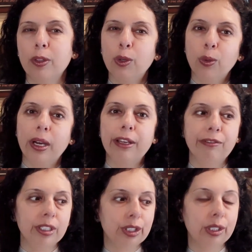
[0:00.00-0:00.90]
Oh, I
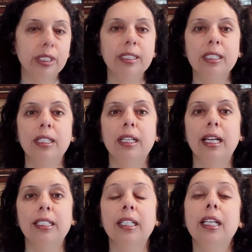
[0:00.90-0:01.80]
wish this and
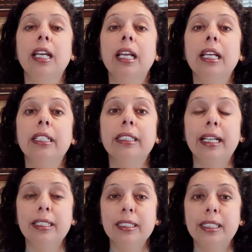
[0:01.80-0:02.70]
that.
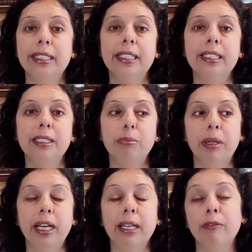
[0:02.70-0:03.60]
That is dictated
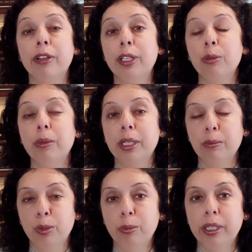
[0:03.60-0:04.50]
by where you make
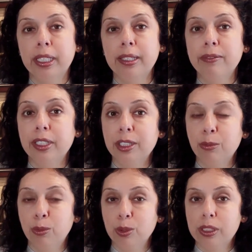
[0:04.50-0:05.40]
more money, where is
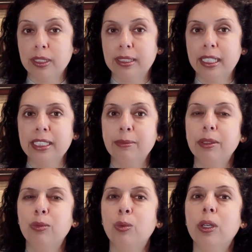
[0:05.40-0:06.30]
more success.
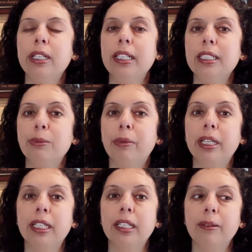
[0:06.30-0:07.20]
But what is
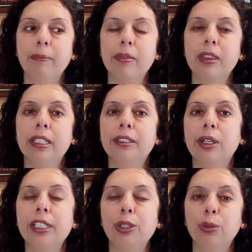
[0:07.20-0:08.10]
money
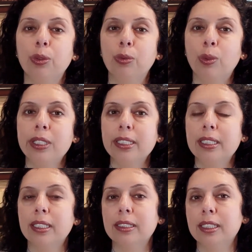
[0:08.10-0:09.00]
threshold? What is
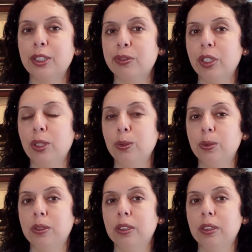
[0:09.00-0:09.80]
success for you?